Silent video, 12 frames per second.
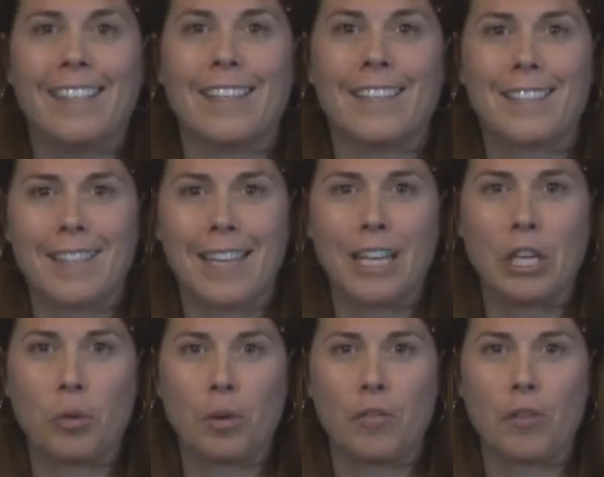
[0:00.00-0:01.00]
it's sitting in
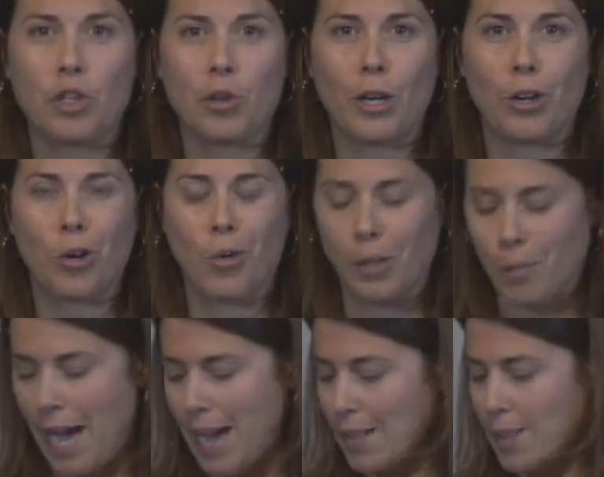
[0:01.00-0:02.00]
your refrigerator going
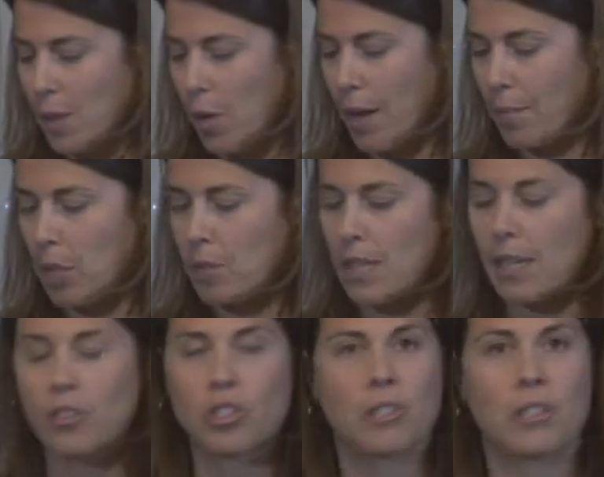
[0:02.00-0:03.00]
bad. So I'm
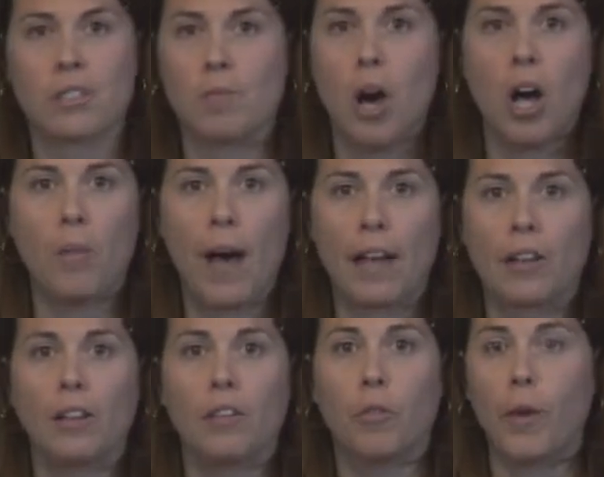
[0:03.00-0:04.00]
using just a small
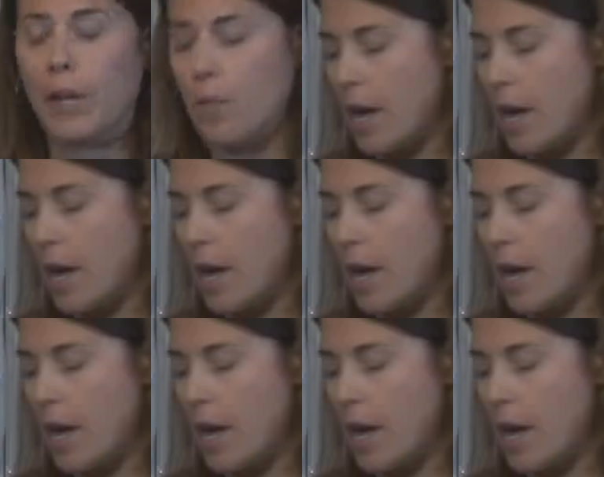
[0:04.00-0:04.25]
bottle of white